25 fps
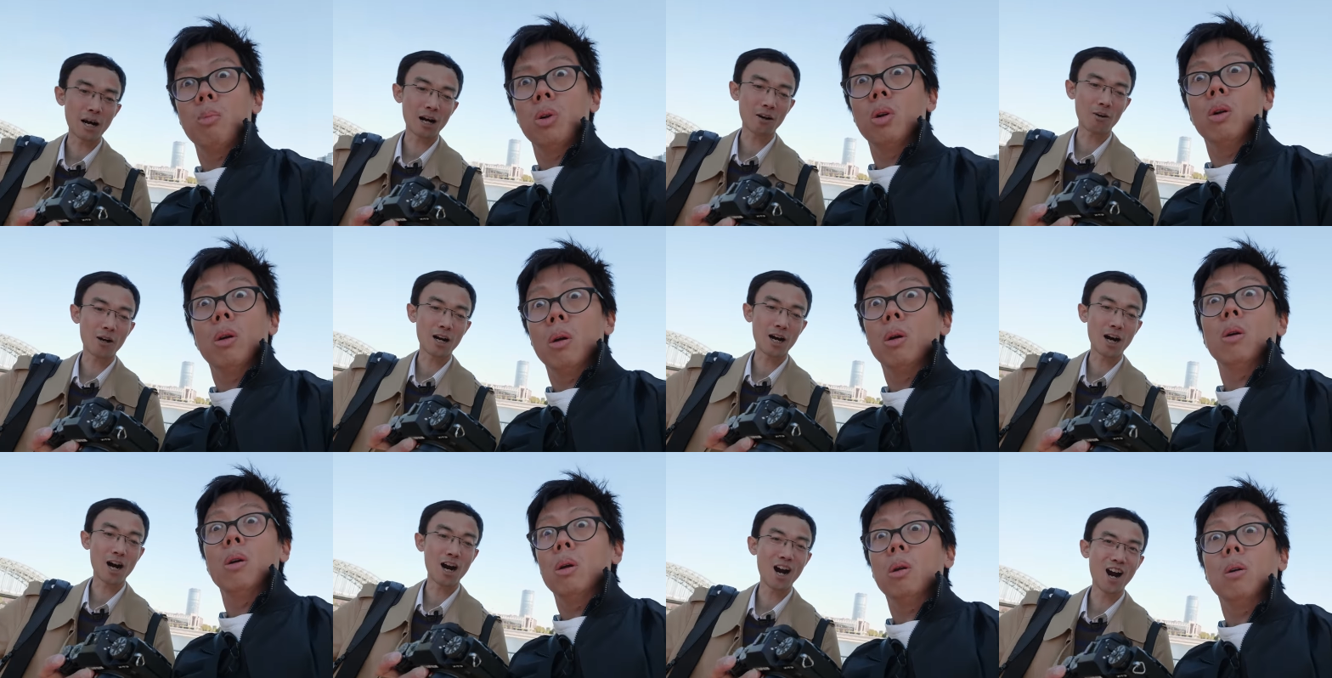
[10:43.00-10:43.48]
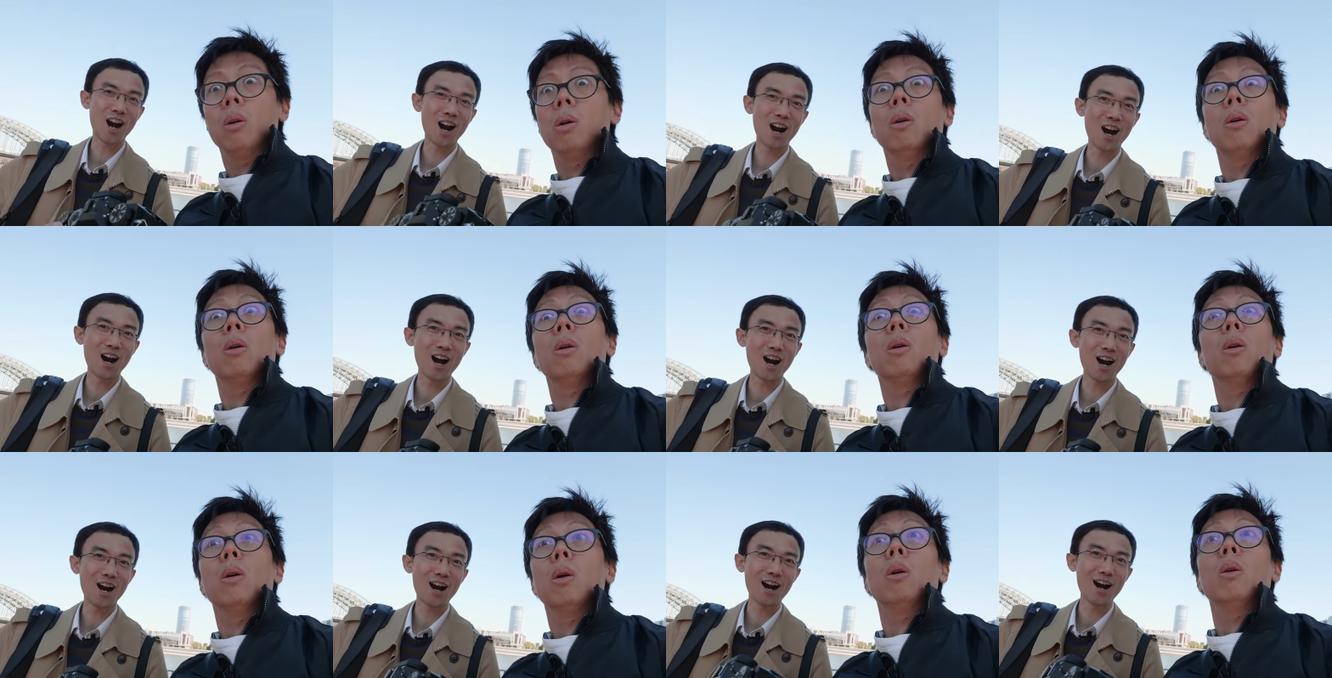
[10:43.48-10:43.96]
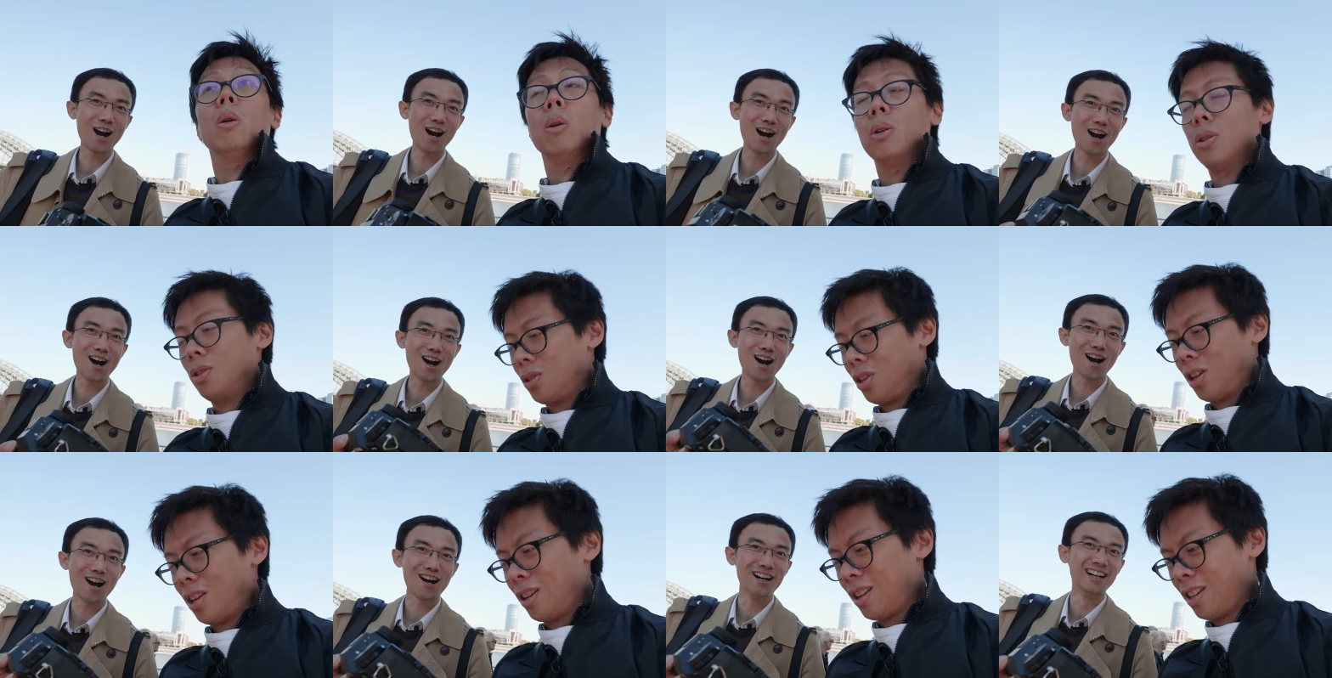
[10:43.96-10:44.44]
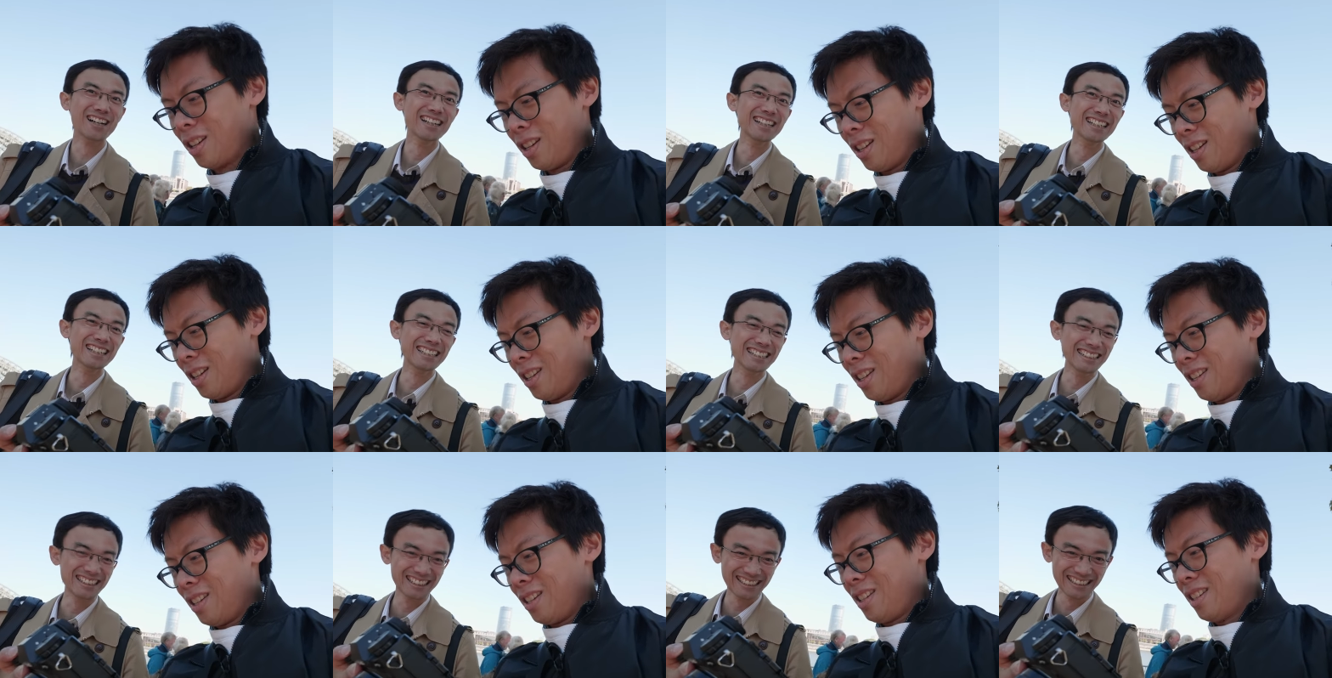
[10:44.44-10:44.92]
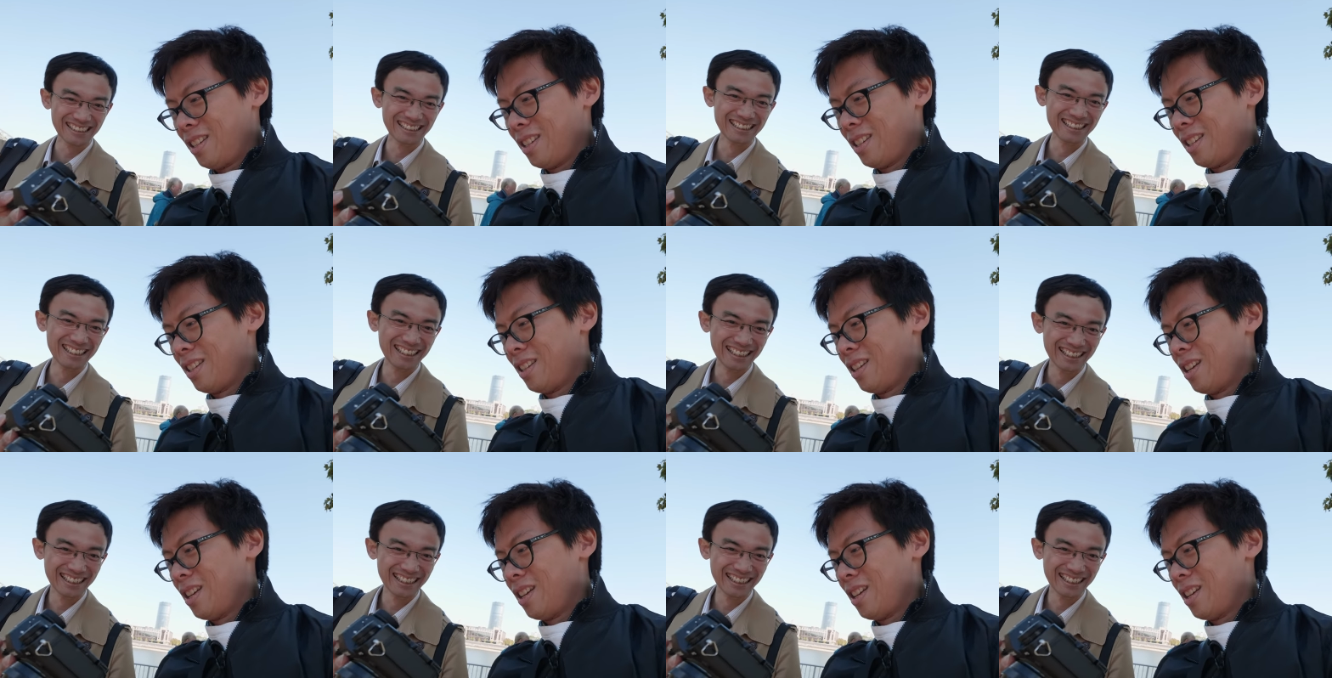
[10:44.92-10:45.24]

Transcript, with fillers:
Speaker 1: Ah! Boost.